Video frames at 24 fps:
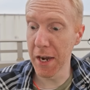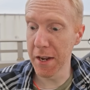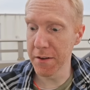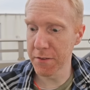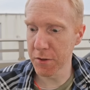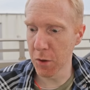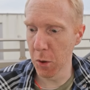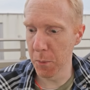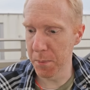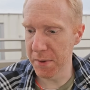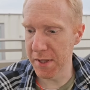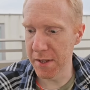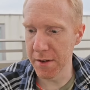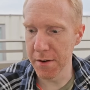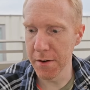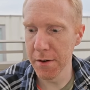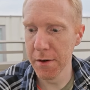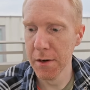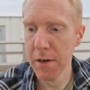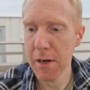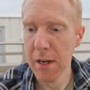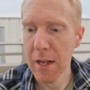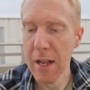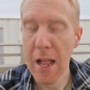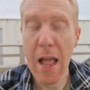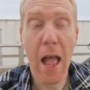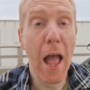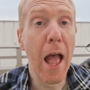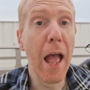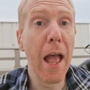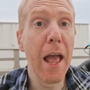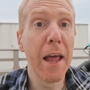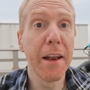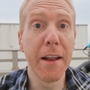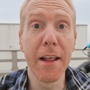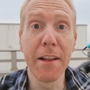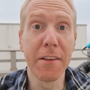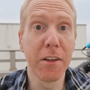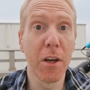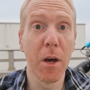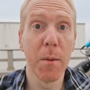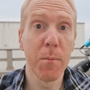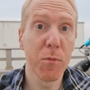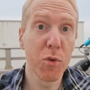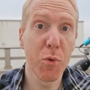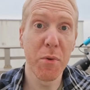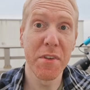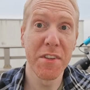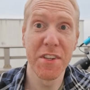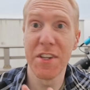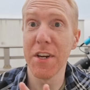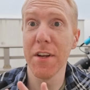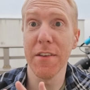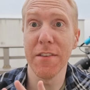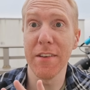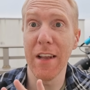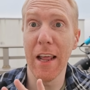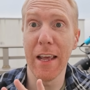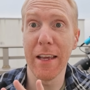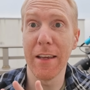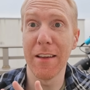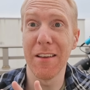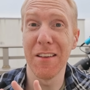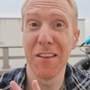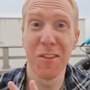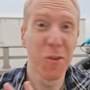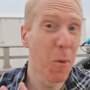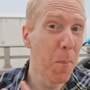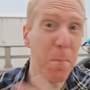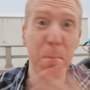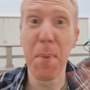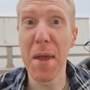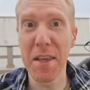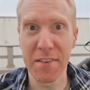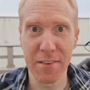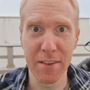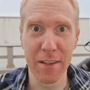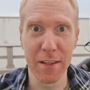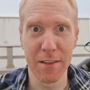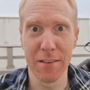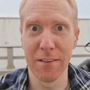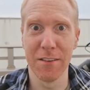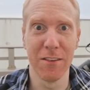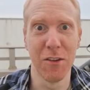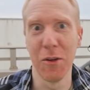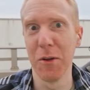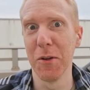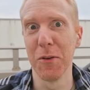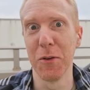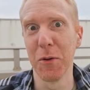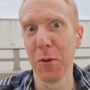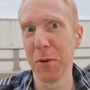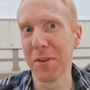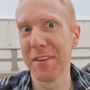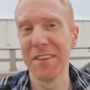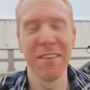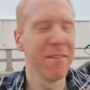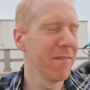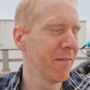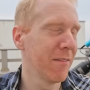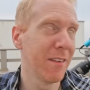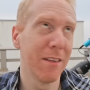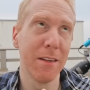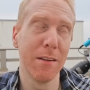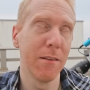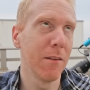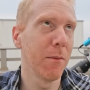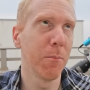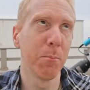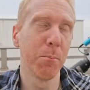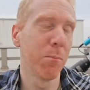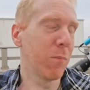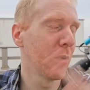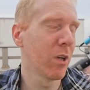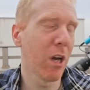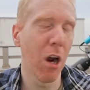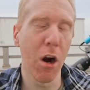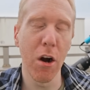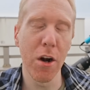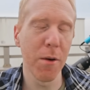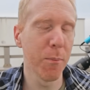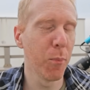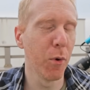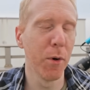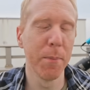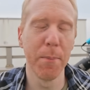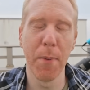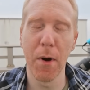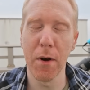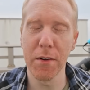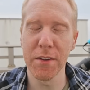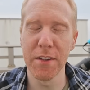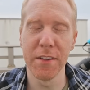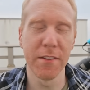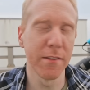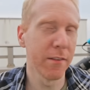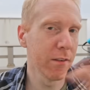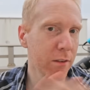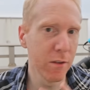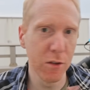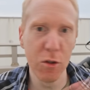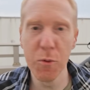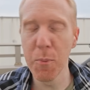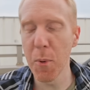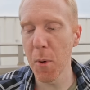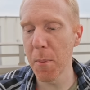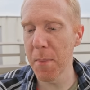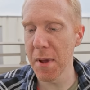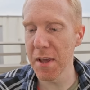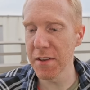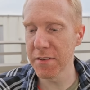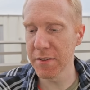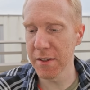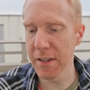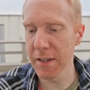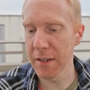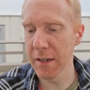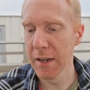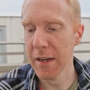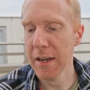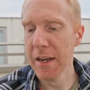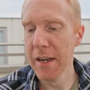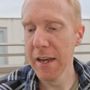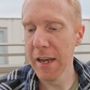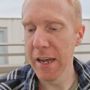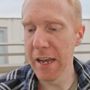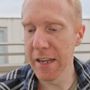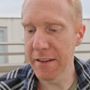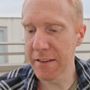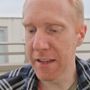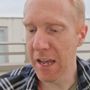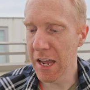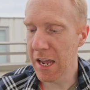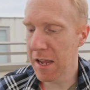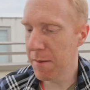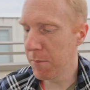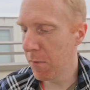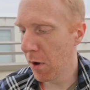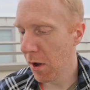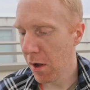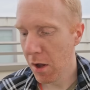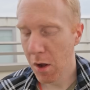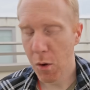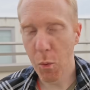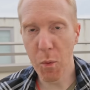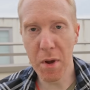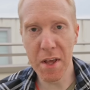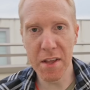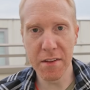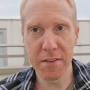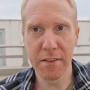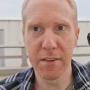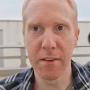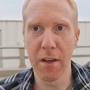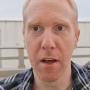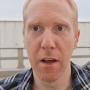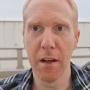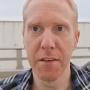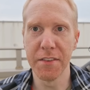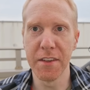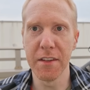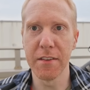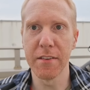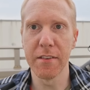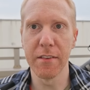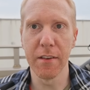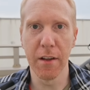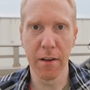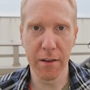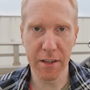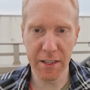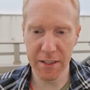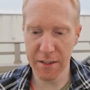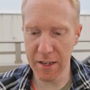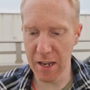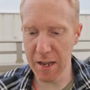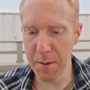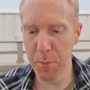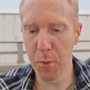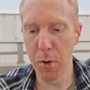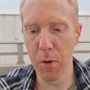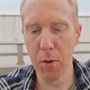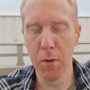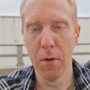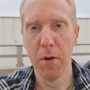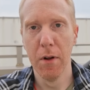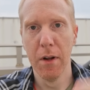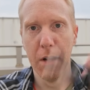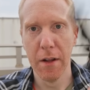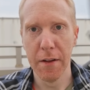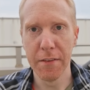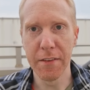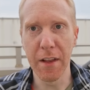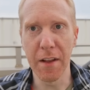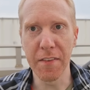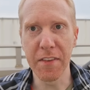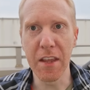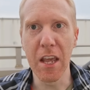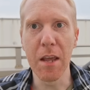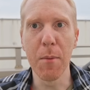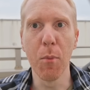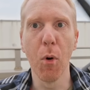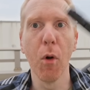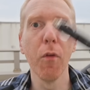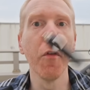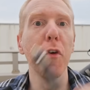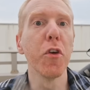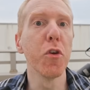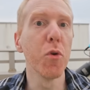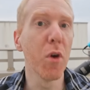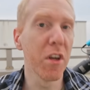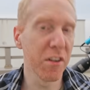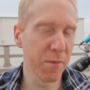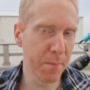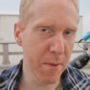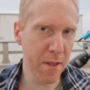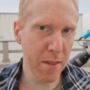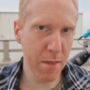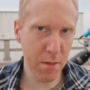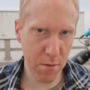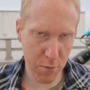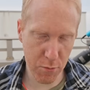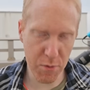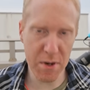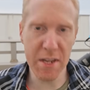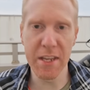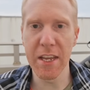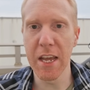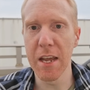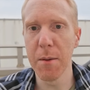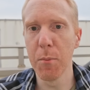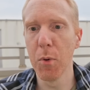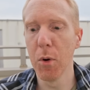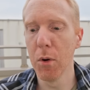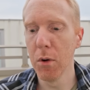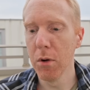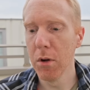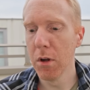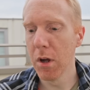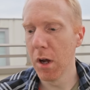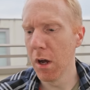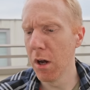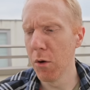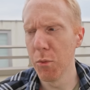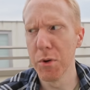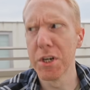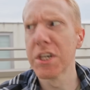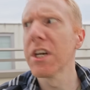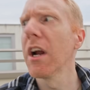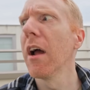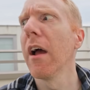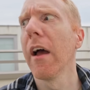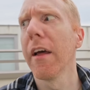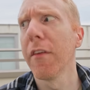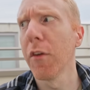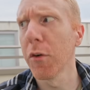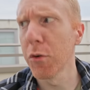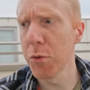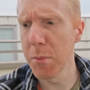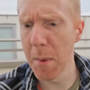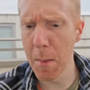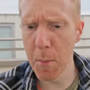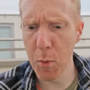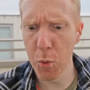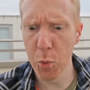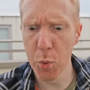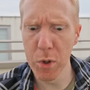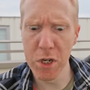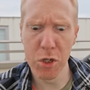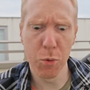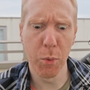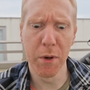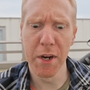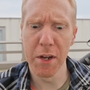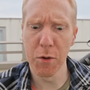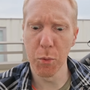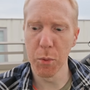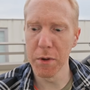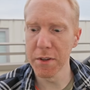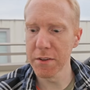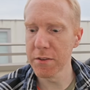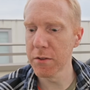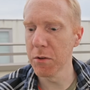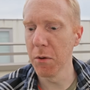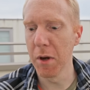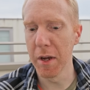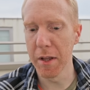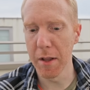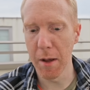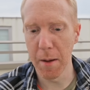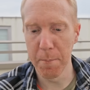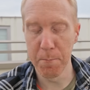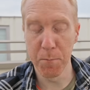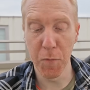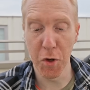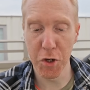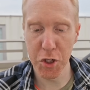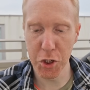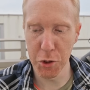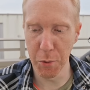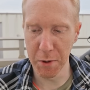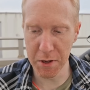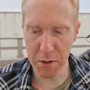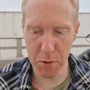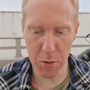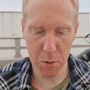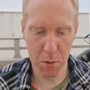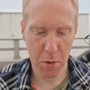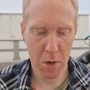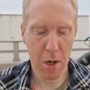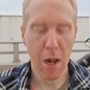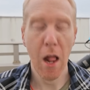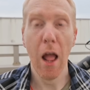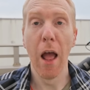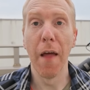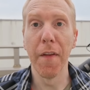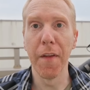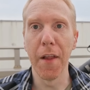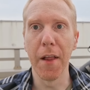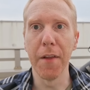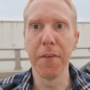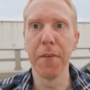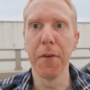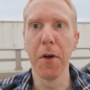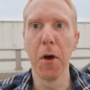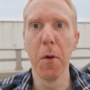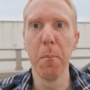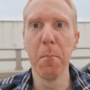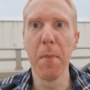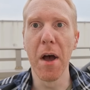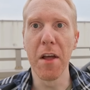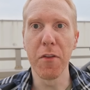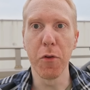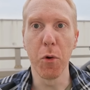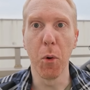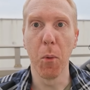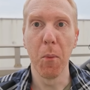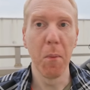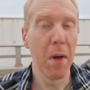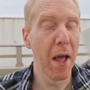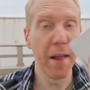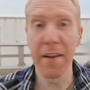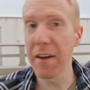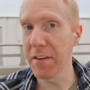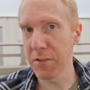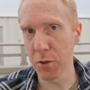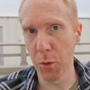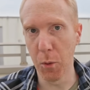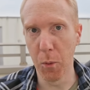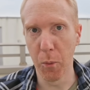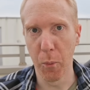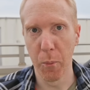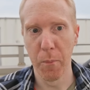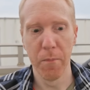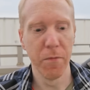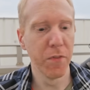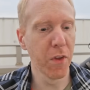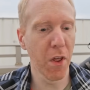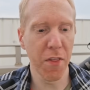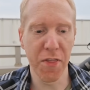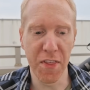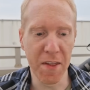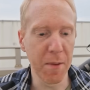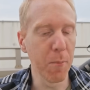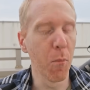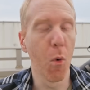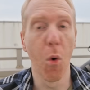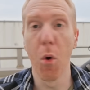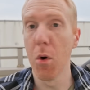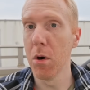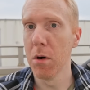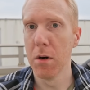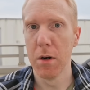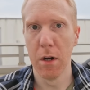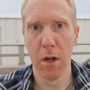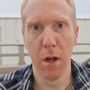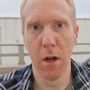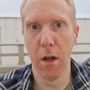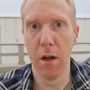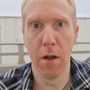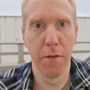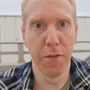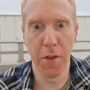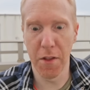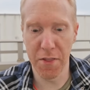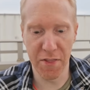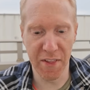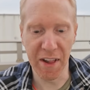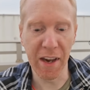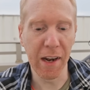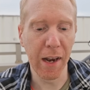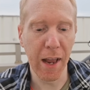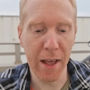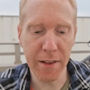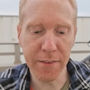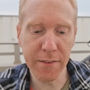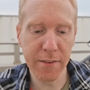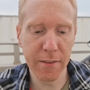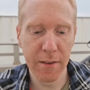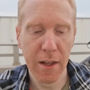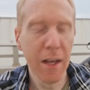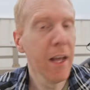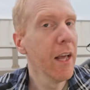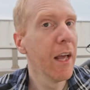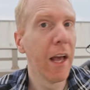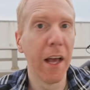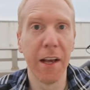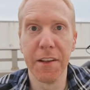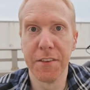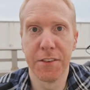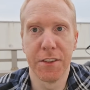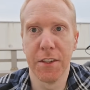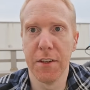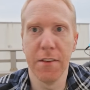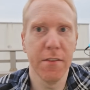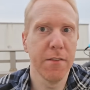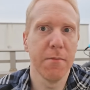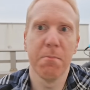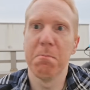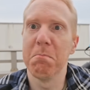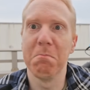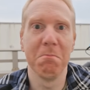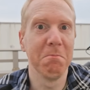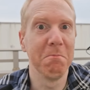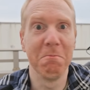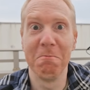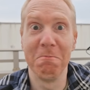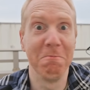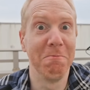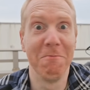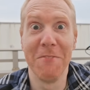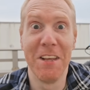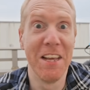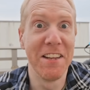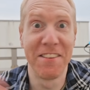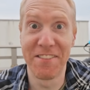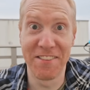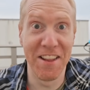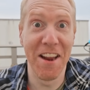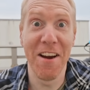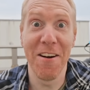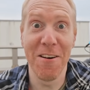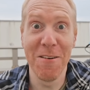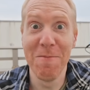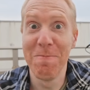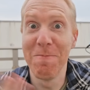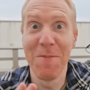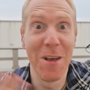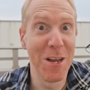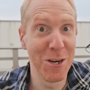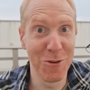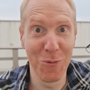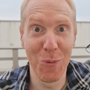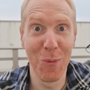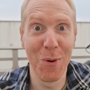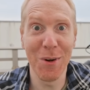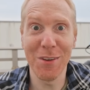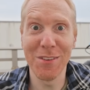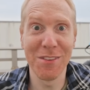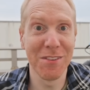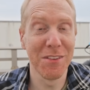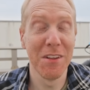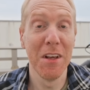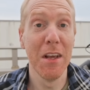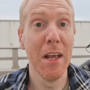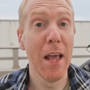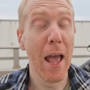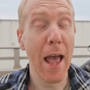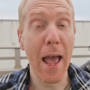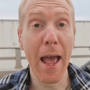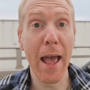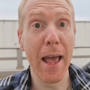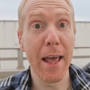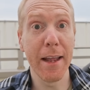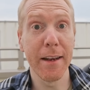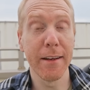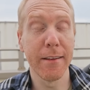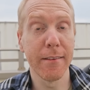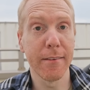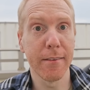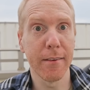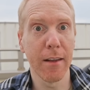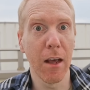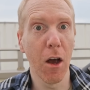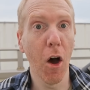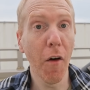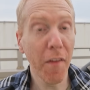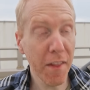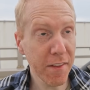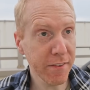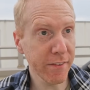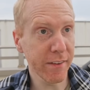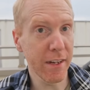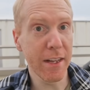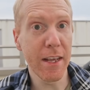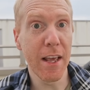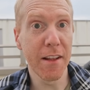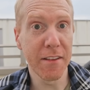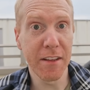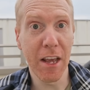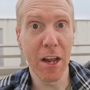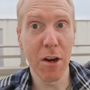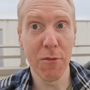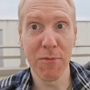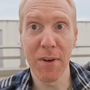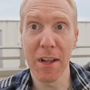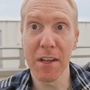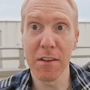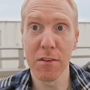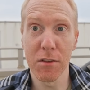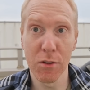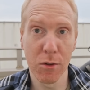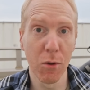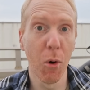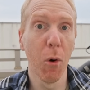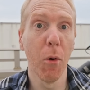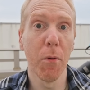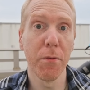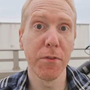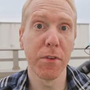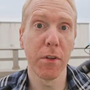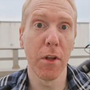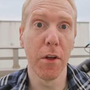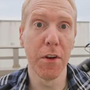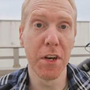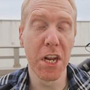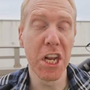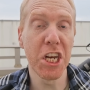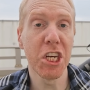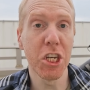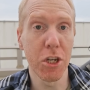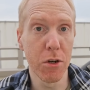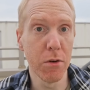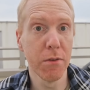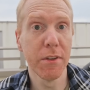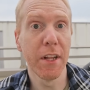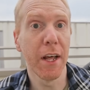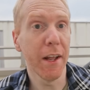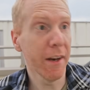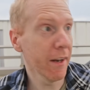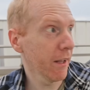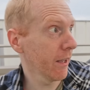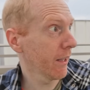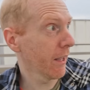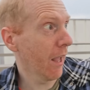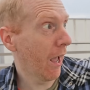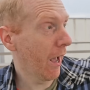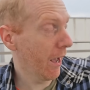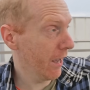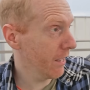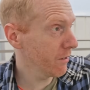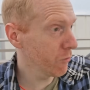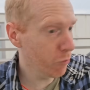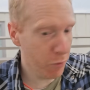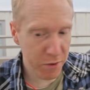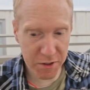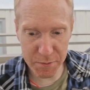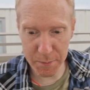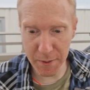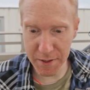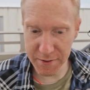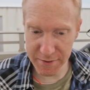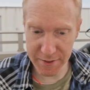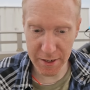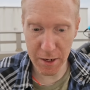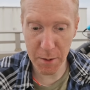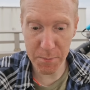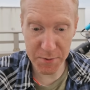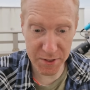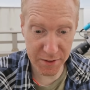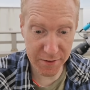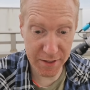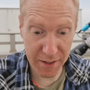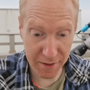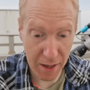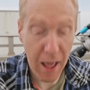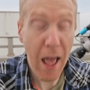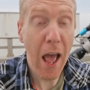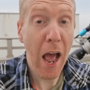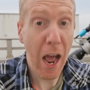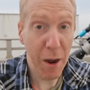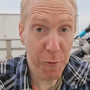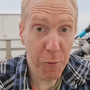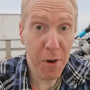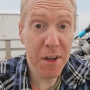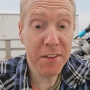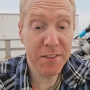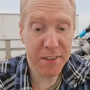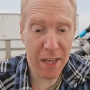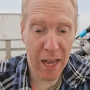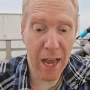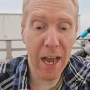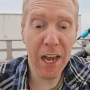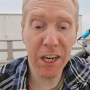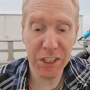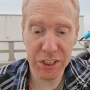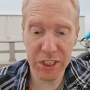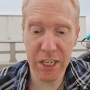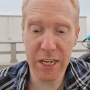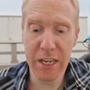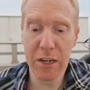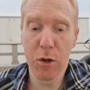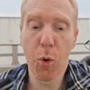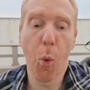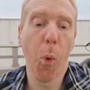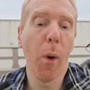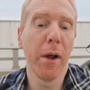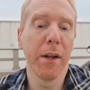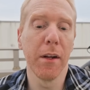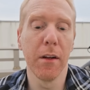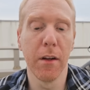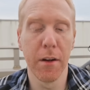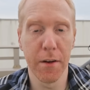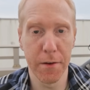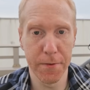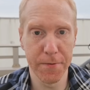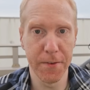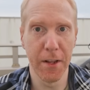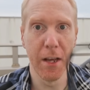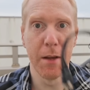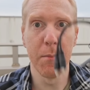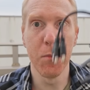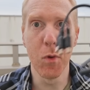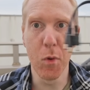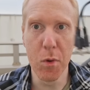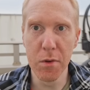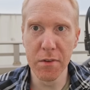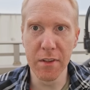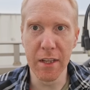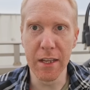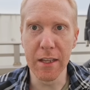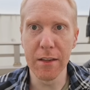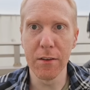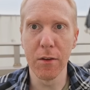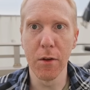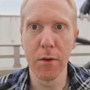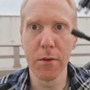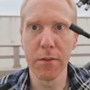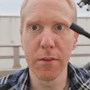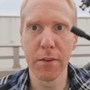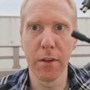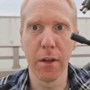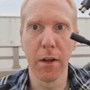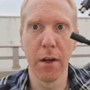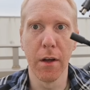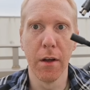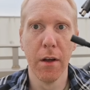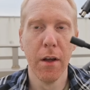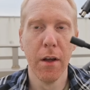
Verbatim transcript: guide scope here. And it comes with just like the basics. The cardboard box is super basic. It came with this cable, that cable, the USB 3 cable, which I don't remember which one it was, so I'm not showing you. And then a manual. And that's all. Nothing more, nothing less. And it's there. It works. And honestly, it kind of like solves an issue that I had with my setups, in that I was actually quite a lot of time using those